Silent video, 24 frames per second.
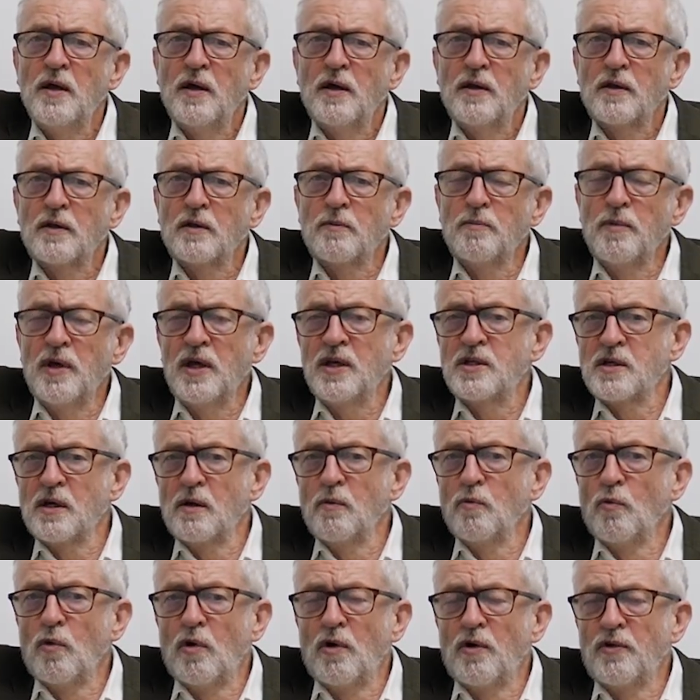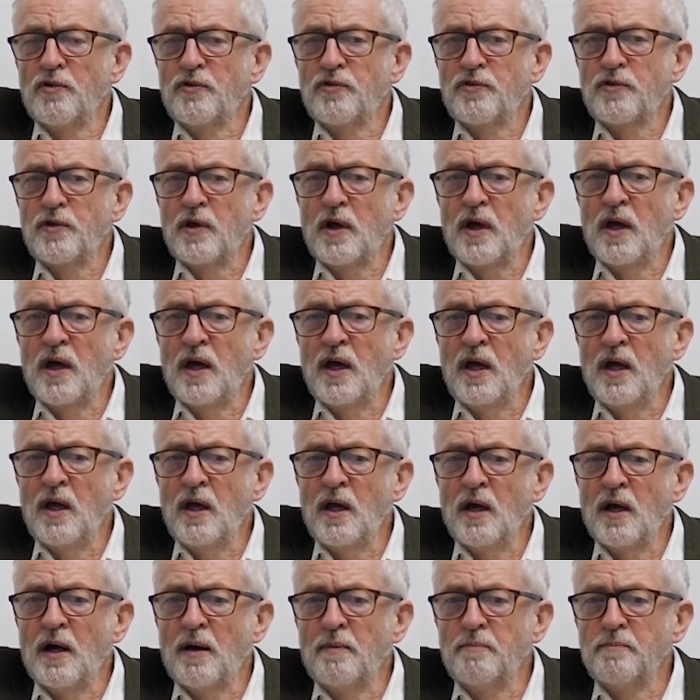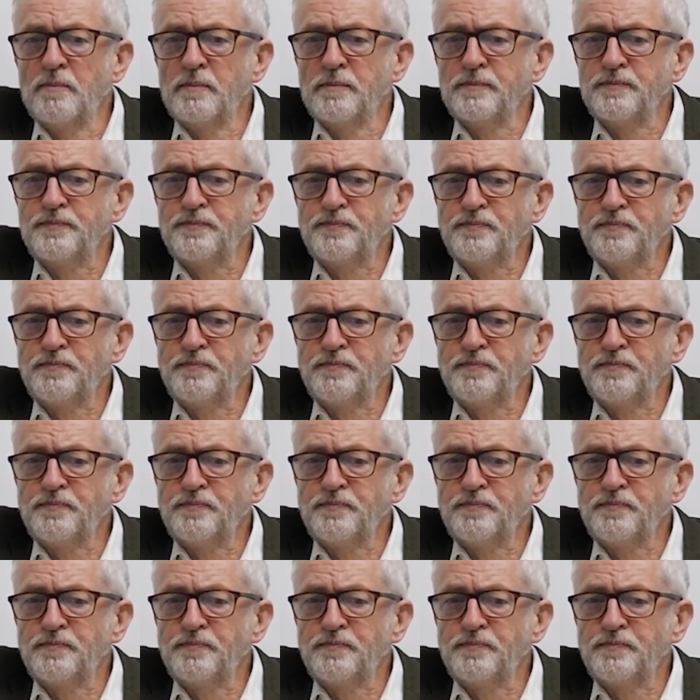The meeting was a